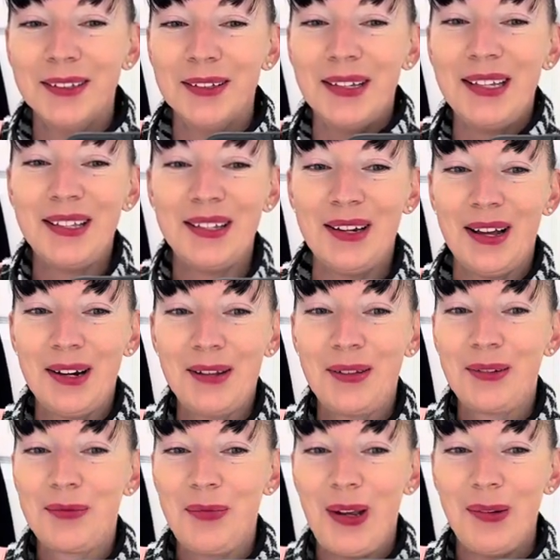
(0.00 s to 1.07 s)
It's not a
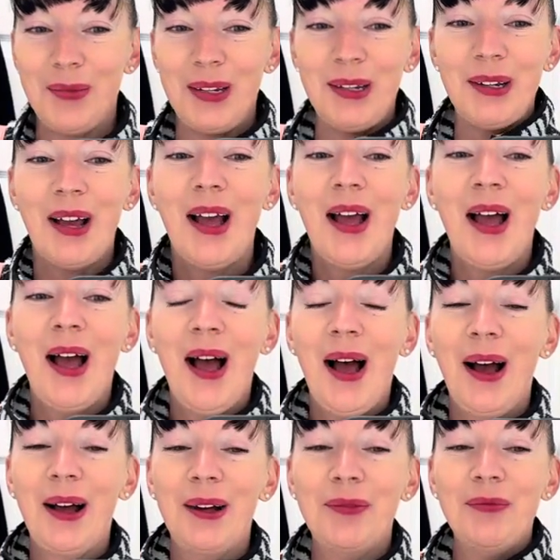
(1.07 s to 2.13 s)
little baby,
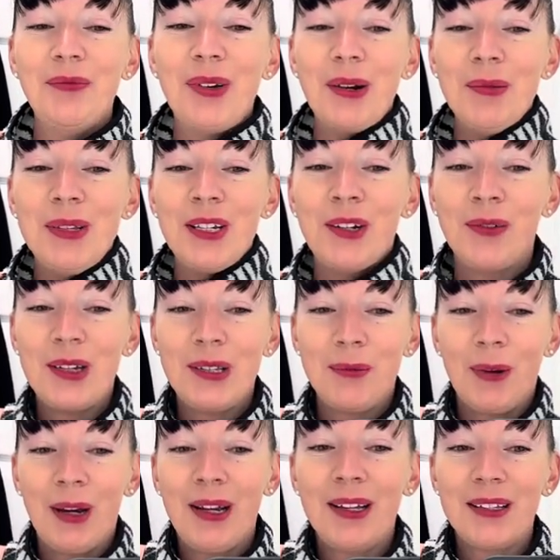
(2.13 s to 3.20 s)
um, but I'm still
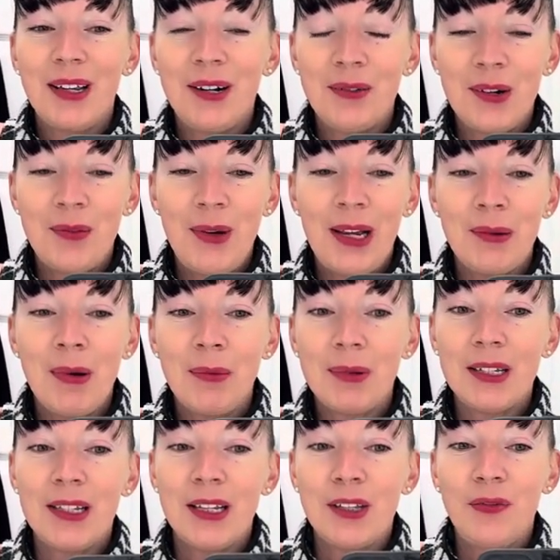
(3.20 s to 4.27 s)
whispering because I don't want to wake him up
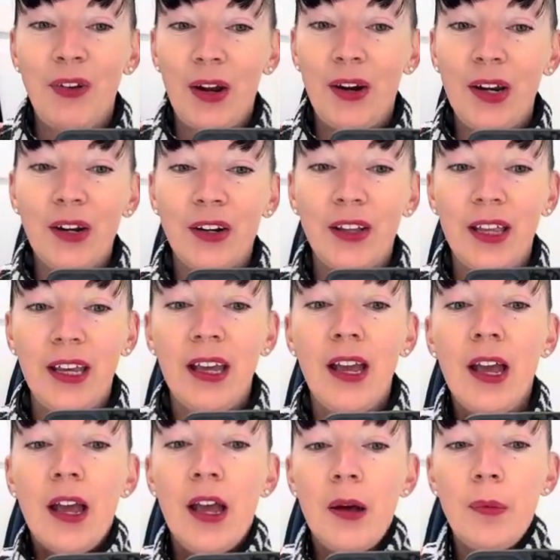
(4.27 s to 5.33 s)
because it's very early,
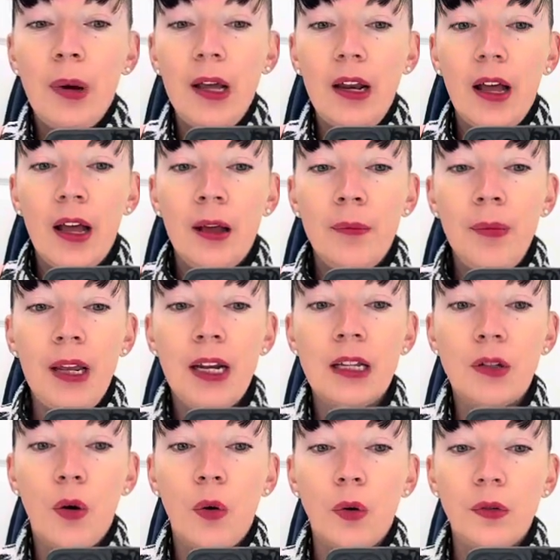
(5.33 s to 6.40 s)
but um, it is
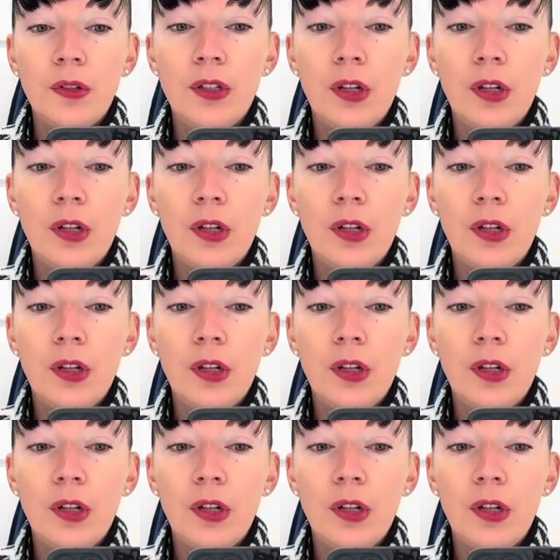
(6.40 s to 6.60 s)
cold.